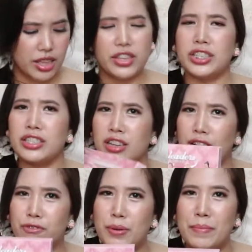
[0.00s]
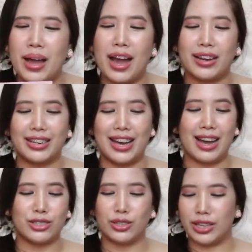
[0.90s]
This is not from MAC,
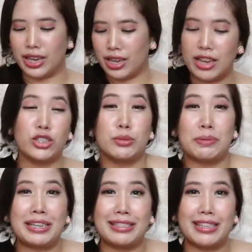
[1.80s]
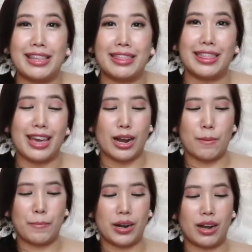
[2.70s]
actually. I just placed it
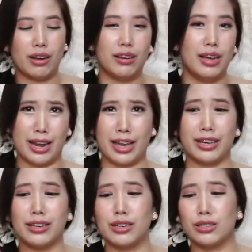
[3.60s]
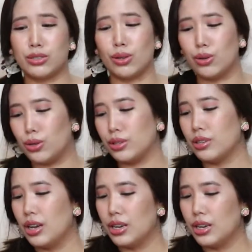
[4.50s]
there for like salud.